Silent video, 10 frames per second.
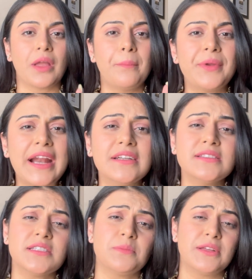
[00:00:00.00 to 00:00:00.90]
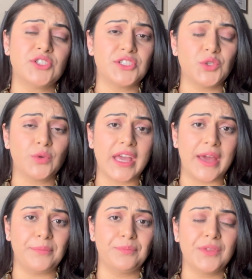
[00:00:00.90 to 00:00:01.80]
Practice as much as you
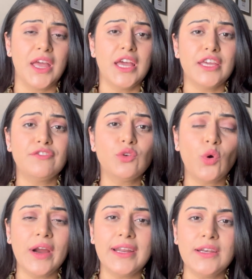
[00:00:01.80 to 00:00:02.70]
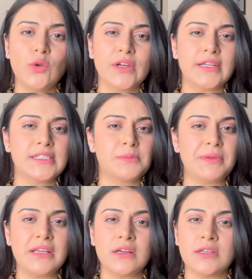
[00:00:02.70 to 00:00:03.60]
can. If you go ahead and look at
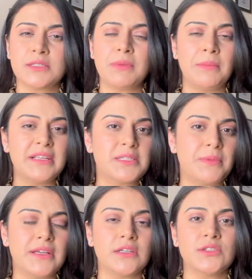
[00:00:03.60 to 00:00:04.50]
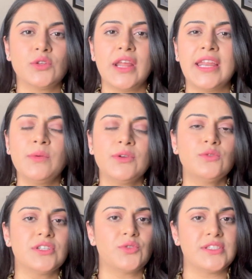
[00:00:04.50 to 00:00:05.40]
speakers, public speakers, or anyone
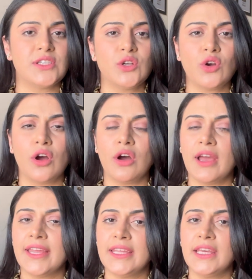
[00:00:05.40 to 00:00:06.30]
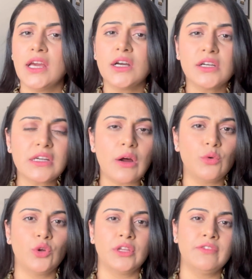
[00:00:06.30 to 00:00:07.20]
who's addressing any
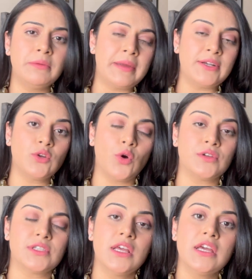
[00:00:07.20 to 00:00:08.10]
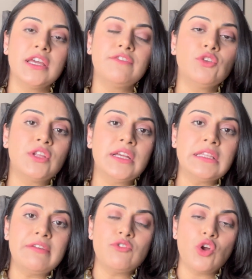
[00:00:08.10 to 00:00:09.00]
crowd or even mentors, if you think
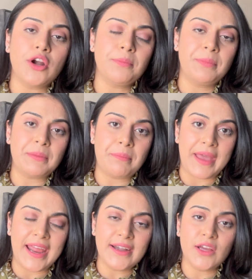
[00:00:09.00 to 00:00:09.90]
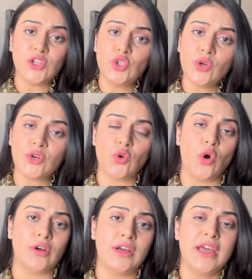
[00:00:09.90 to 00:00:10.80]
they have not prepared, you're
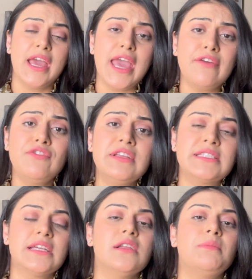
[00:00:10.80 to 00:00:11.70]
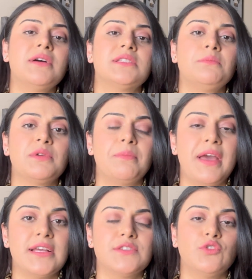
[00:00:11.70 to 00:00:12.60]
wrong. Every single person
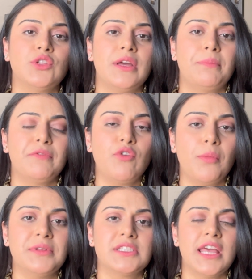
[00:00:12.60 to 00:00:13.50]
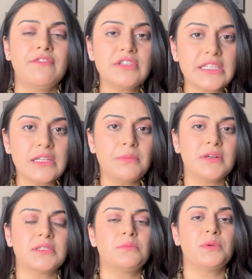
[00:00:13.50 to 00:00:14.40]
prepares for their performance. Every single
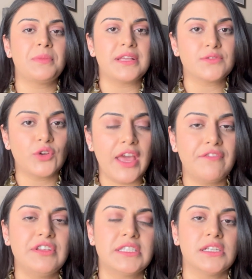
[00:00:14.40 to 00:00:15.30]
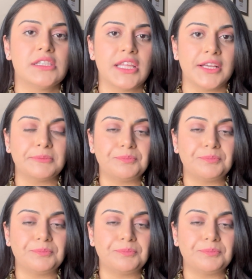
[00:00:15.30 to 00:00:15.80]
person prepares for every single thing.